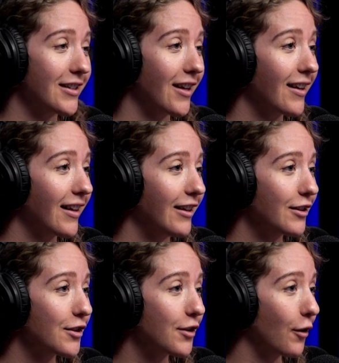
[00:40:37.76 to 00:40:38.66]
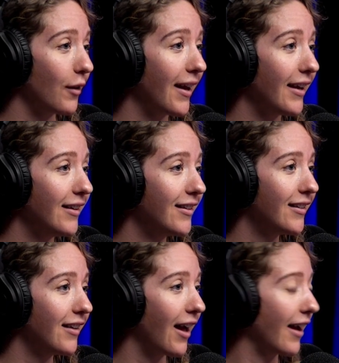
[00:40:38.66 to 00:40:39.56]
cycling so late.
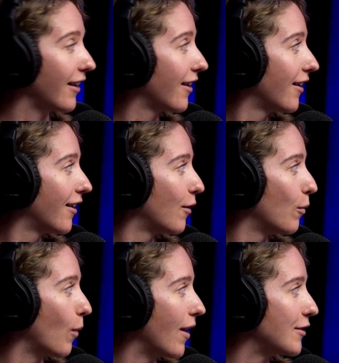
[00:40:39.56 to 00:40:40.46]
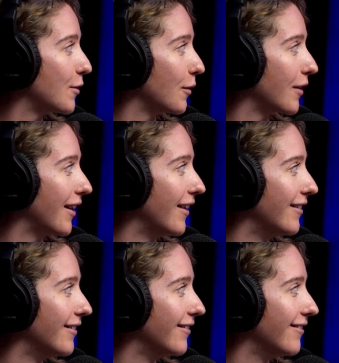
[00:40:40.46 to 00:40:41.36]
Like, we're
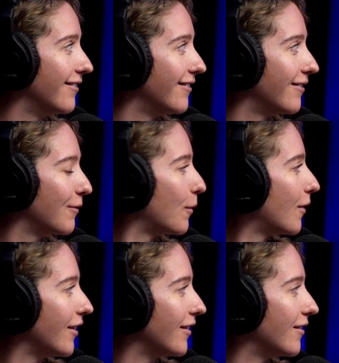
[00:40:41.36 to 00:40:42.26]
talking, what?